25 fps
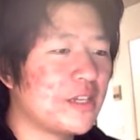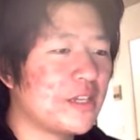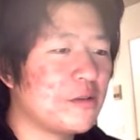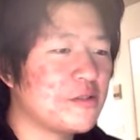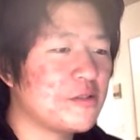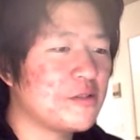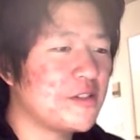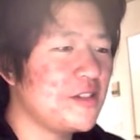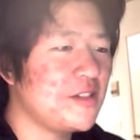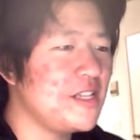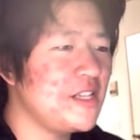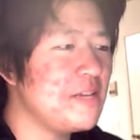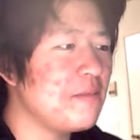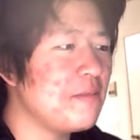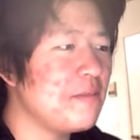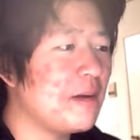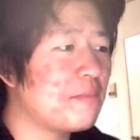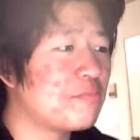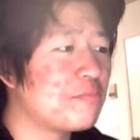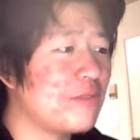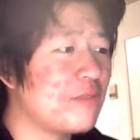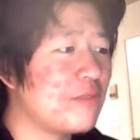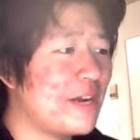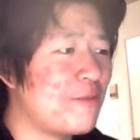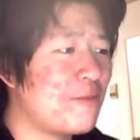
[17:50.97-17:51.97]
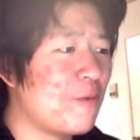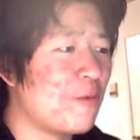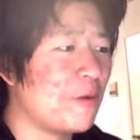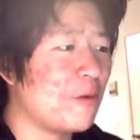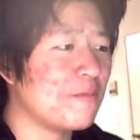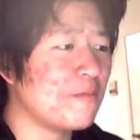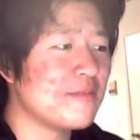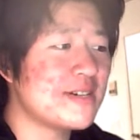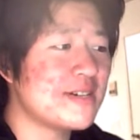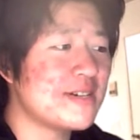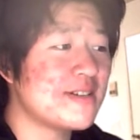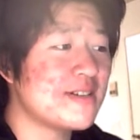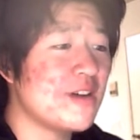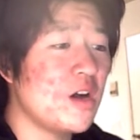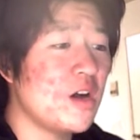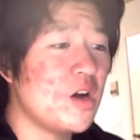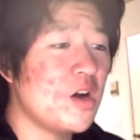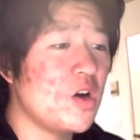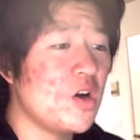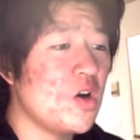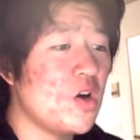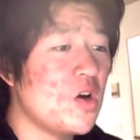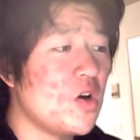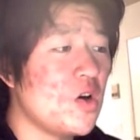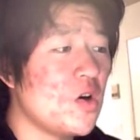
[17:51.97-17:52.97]
I was going to eat my bread roll, but
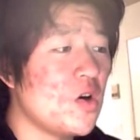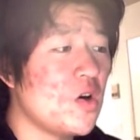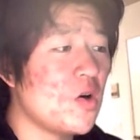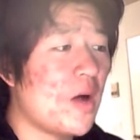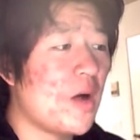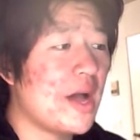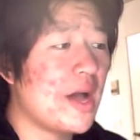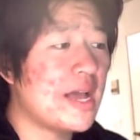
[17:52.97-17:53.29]
no!